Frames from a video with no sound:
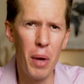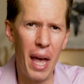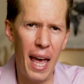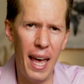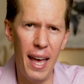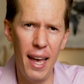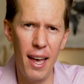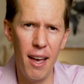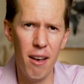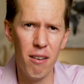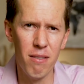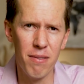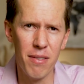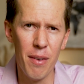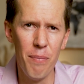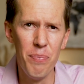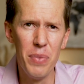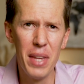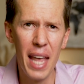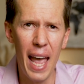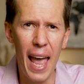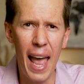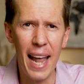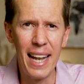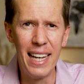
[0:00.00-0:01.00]
to have
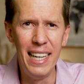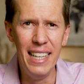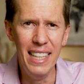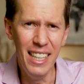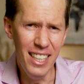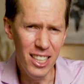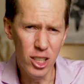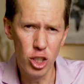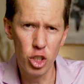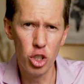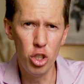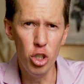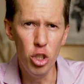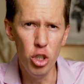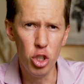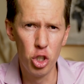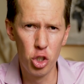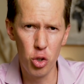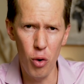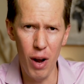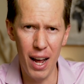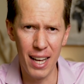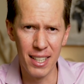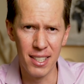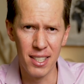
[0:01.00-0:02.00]
at least 2
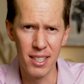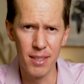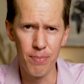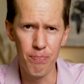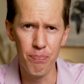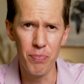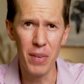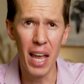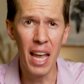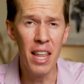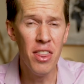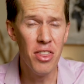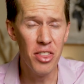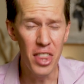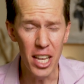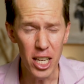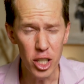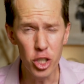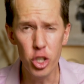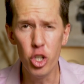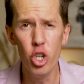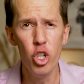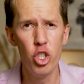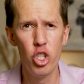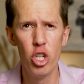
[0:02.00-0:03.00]
trusts. In
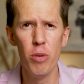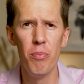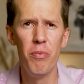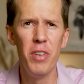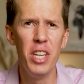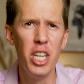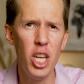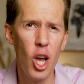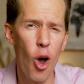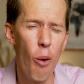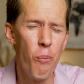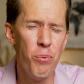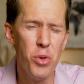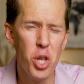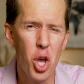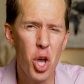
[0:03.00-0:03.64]
this YouTube video,